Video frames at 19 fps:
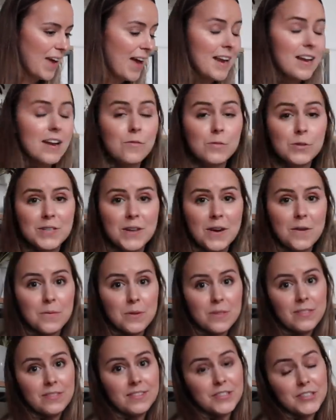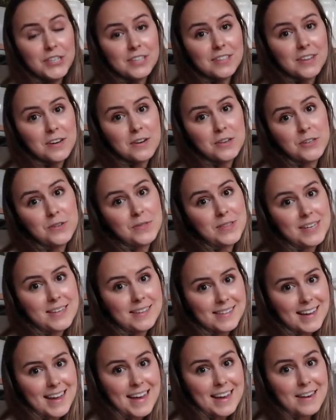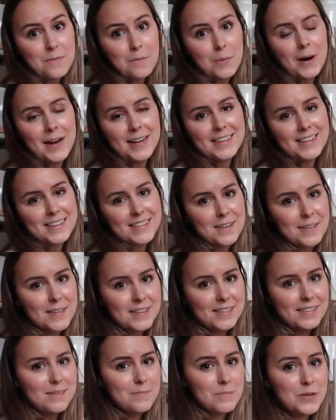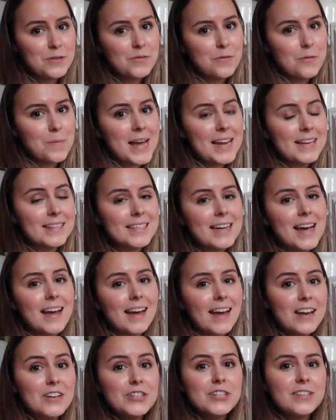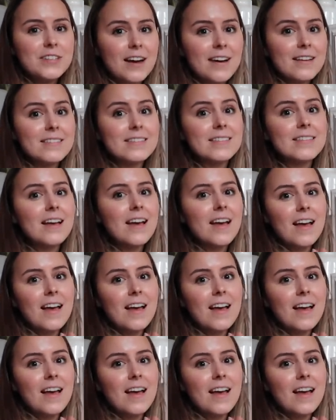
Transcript: And also, she's going to do these in print, so this is a beautiful painting, and she does